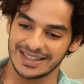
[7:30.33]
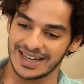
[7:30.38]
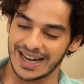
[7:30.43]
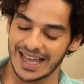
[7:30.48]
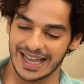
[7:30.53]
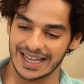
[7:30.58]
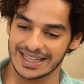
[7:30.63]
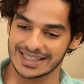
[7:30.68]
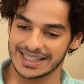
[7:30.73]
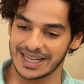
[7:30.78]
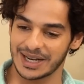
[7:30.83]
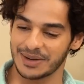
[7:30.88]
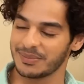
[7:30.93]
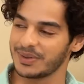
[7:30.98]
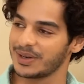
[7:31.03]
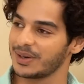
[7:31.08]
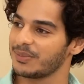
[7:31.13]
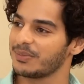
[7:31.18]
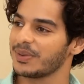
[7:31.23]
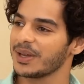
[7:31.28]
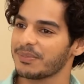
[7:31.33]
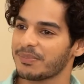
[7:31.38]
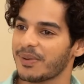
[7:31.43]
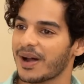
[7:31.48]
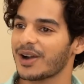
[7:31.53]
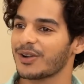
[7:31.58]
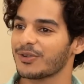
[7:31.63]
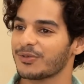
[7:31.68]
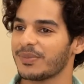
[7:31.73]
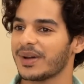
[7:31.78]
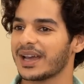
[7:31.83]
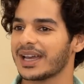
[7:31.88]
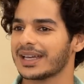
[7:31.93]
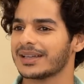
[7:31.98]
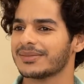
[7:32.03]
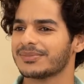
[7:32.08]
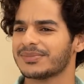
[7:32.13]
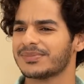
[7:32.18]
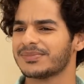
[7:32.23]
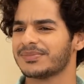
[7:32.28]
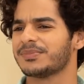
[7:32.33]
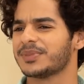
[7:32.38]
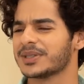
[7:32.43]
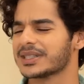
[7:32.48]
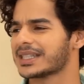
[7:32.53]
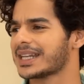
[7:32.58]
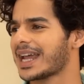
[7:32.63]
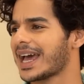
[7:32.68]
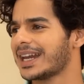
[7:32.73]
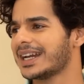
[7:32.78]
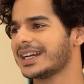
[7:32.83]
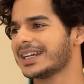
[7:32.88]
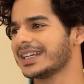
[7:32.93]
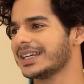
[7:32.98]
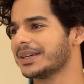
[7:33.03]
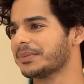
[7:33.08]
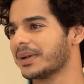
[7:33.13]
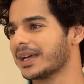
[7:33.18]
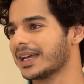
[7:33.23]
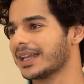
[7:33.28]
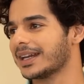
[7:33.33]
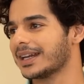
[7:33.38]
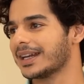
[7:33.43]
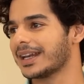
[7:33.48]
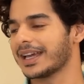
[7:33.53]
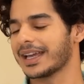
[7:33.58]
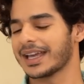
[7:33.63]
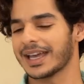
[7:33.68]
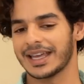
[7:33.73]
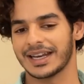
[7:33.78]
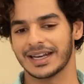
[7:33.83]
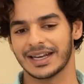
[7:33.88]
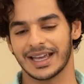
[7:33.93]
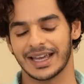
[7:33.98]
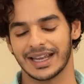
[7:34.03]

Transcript: like I said, been a big part of my personality, man. Like, and